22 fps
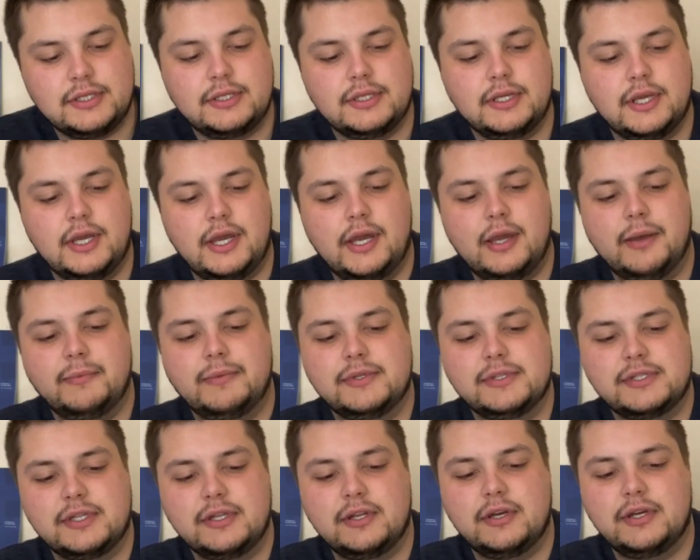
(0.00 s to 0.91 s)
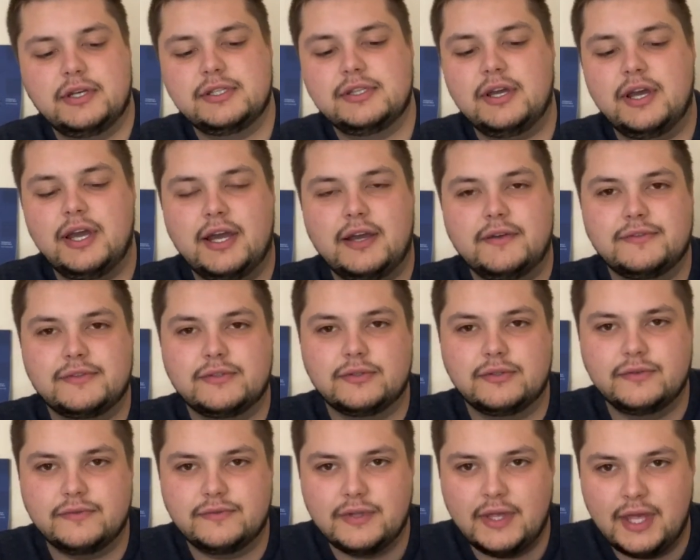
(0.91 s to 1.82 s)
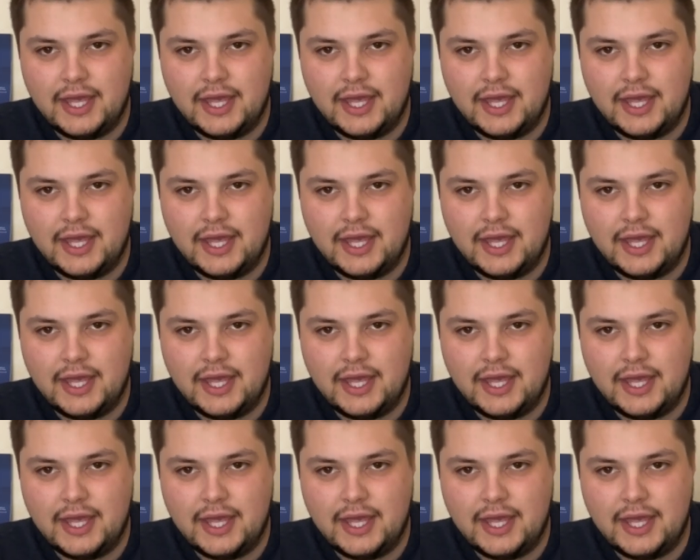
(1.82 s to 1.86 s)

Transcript: There's a nice, I have sort of